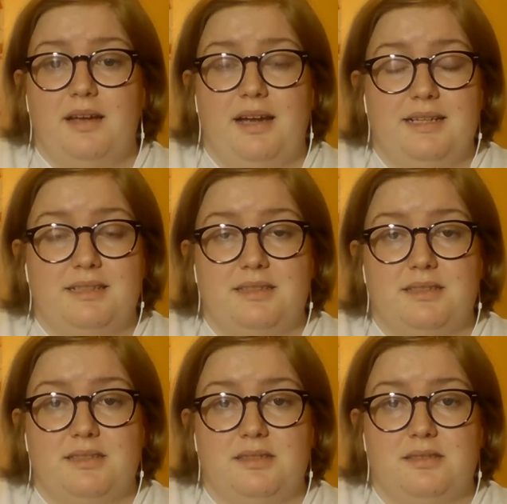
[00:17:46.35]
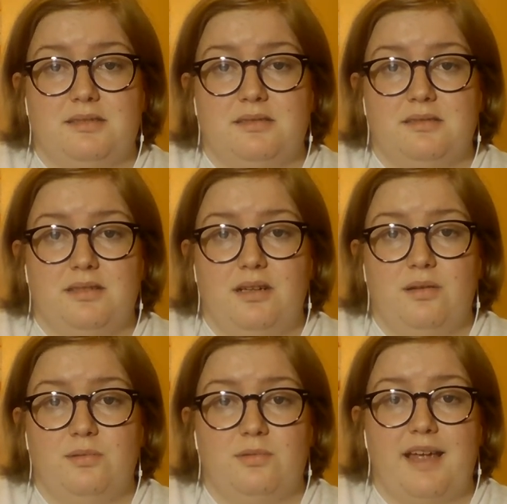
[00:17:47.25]
and it's
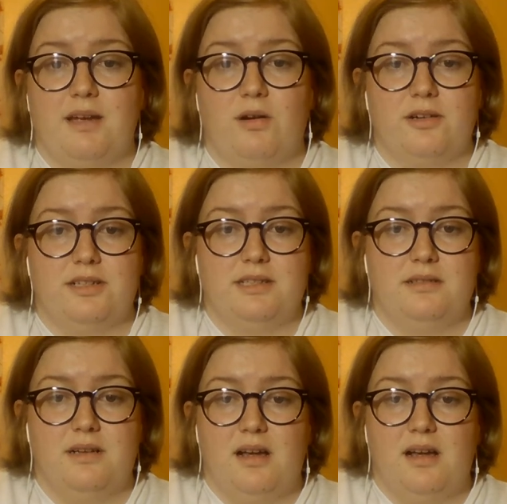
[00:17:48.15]
lighthearted.